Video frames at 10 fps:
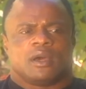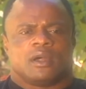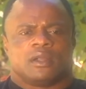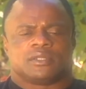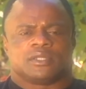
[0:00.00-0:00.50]

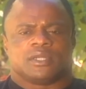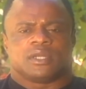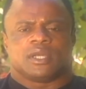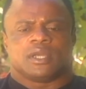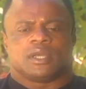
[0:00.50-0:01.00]
Until
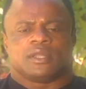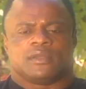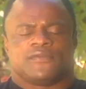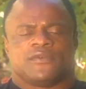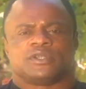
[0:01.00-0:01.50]
the
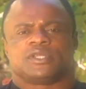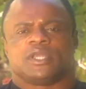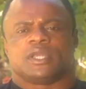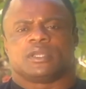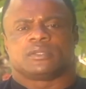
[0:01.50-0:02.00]
fourth
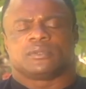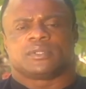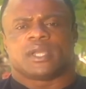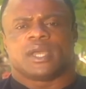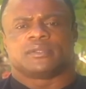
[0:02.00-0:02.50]
year,
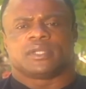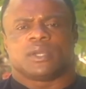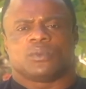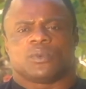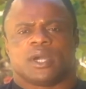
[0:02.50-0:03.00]

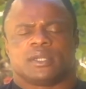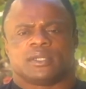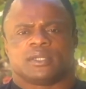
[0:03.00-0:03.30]
2001,